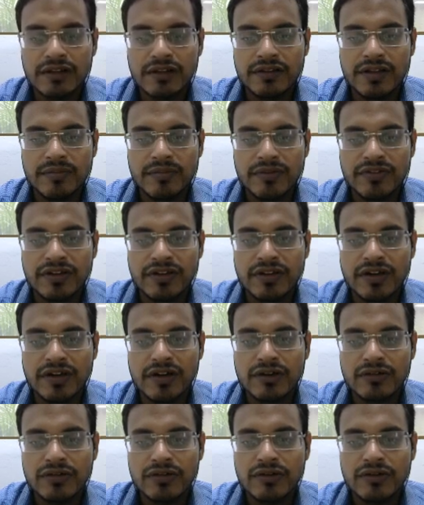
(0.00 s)
The machine
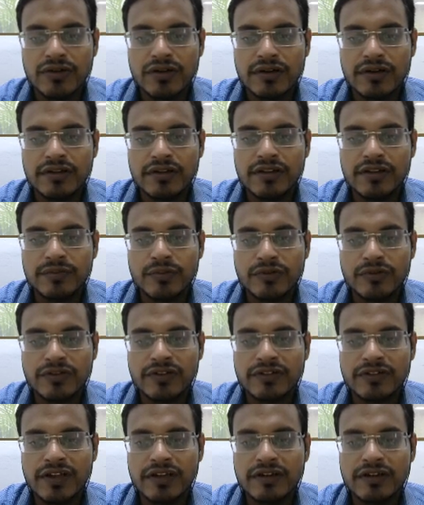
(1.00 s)
control unit, this process
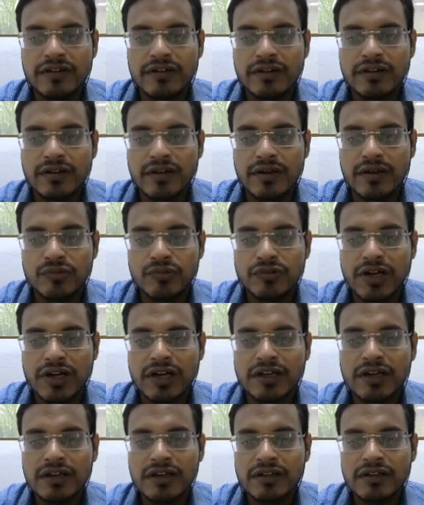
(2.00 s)
that input
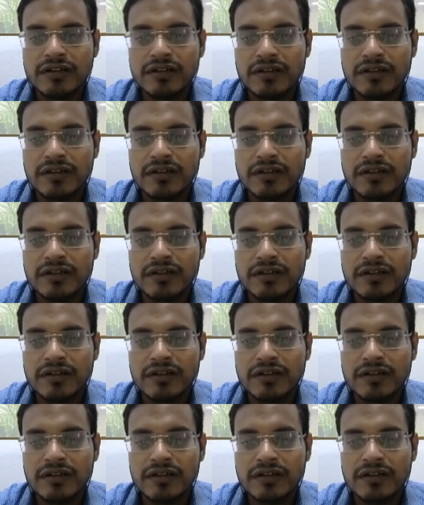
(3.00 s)
data.